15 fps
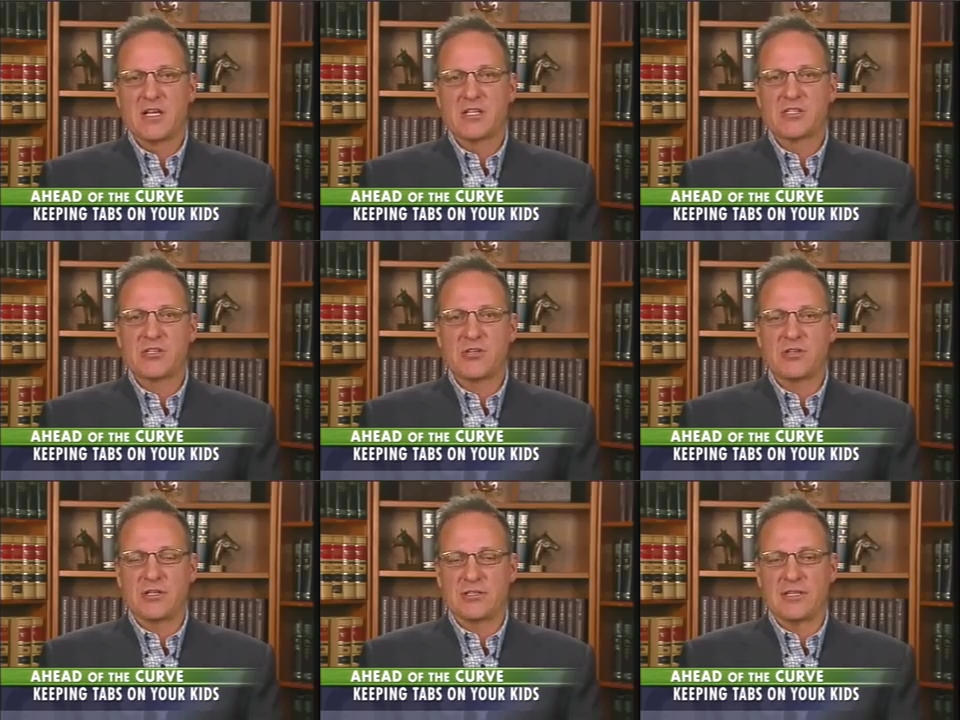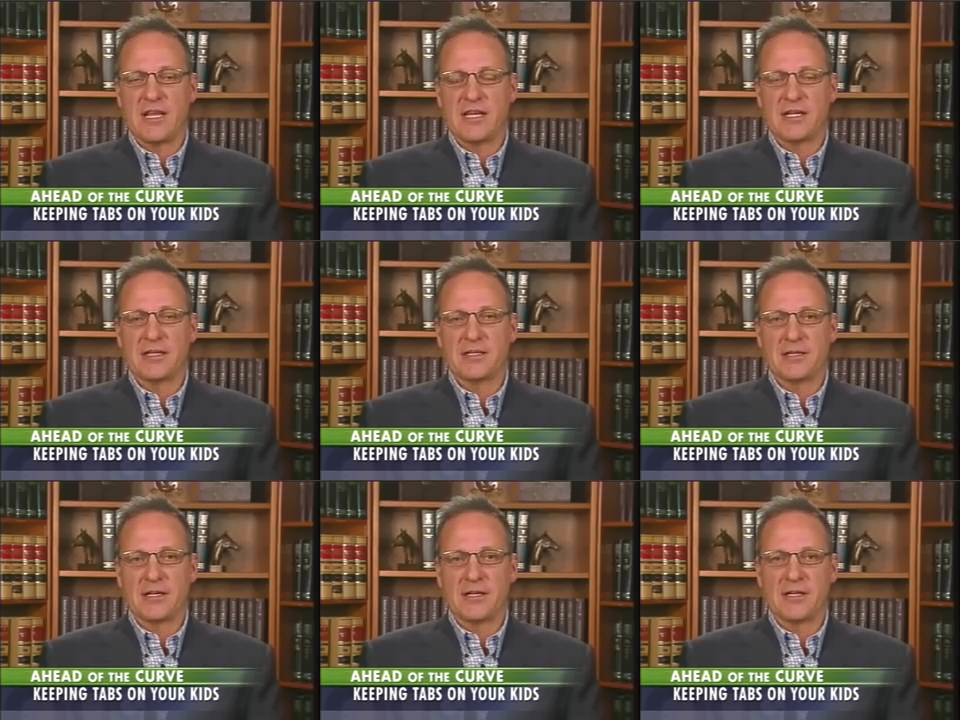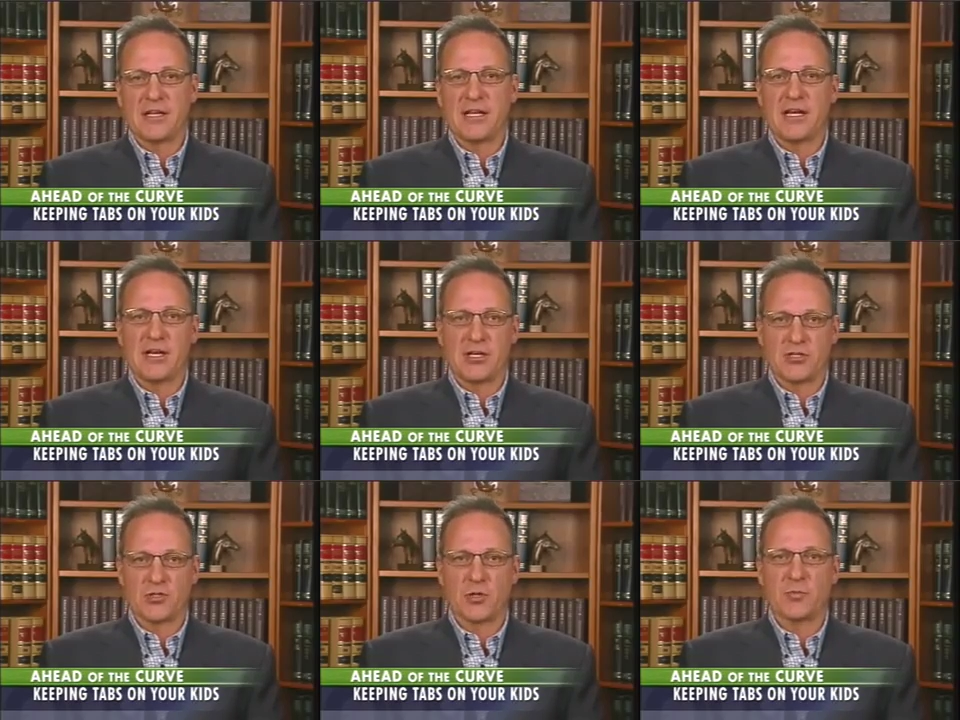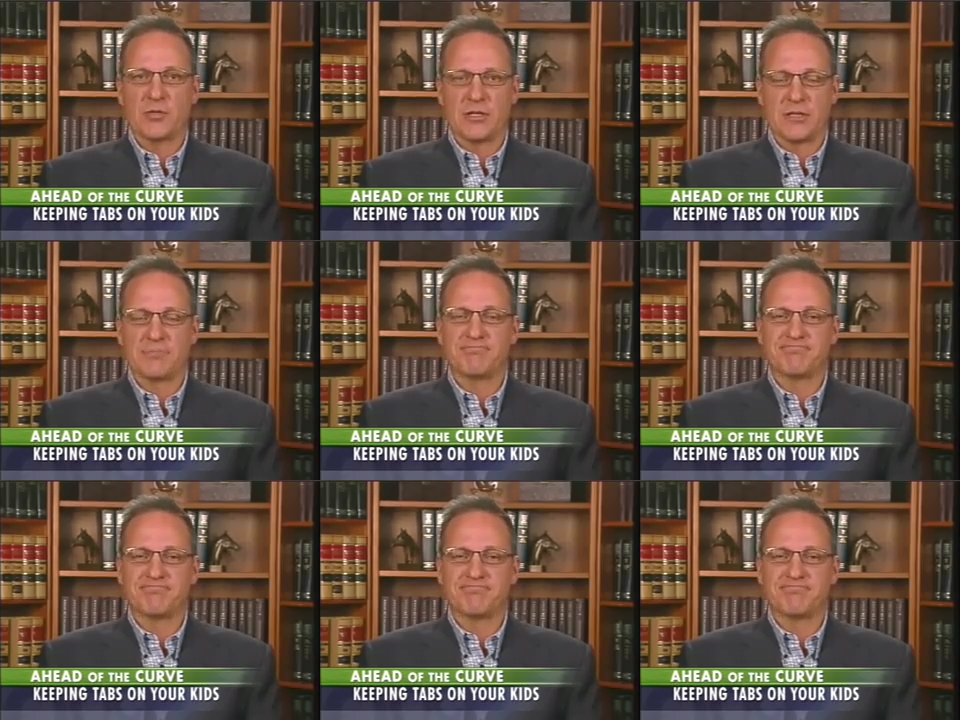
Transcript: so that they can get it interpreted.